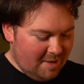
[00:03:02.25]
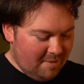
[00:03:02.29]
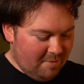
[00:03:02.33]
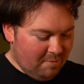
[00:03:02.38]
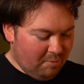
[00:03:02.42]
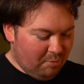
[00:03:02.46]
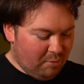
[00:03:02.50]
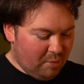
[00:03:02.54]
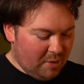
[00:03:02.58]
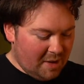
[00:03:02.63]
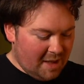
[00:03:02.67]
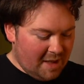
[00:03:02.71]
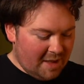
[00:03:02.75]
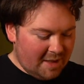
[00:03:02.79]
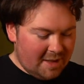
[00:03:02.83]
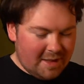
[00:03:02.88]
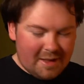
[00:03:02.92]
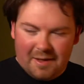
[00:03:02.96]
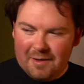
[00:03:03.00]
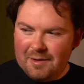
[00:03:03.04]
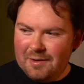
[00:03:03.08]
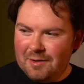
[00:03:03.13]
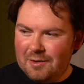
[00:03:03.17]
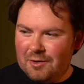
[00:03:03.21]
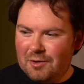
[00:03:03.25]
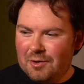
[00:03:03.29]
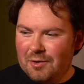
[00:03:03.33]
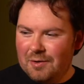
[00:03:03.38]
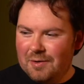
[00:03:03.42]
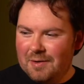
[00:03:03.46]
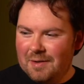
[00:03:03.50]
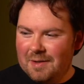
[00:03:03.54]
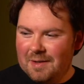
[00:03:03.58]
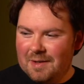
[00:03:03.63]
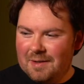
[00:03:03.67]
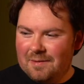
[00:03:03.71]
blasting out
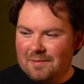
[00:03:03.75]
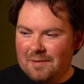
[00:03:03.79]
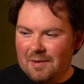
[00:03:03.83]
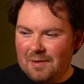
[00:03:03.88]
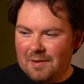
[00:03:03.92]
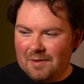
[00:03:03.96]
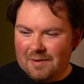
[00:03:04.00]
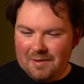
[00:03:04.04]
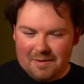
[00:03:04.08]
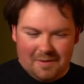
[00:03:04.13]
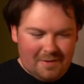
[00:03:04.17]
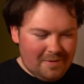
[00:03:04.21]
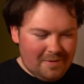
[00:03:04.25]
tunes for